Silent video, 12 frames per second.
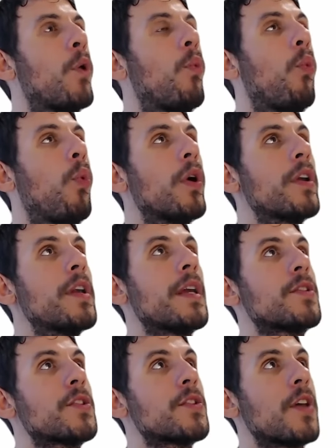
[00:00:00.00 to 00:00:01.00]
what an
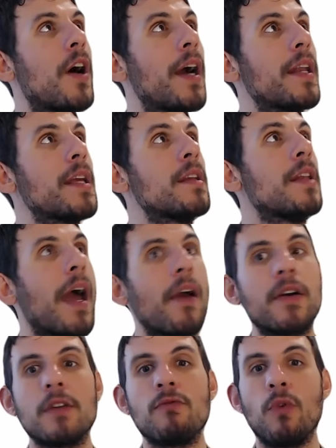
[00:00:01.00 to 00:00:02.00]
exciting
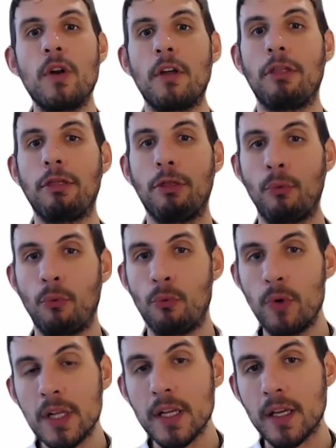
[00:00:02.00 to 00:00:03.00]
narrative. What a
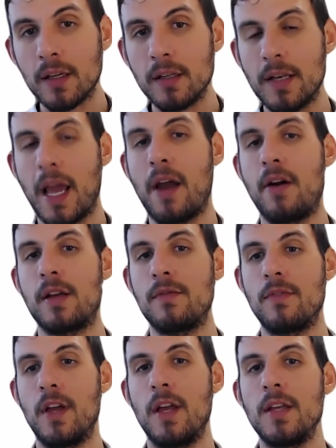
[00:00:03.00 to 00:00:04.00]
thrilling narrative.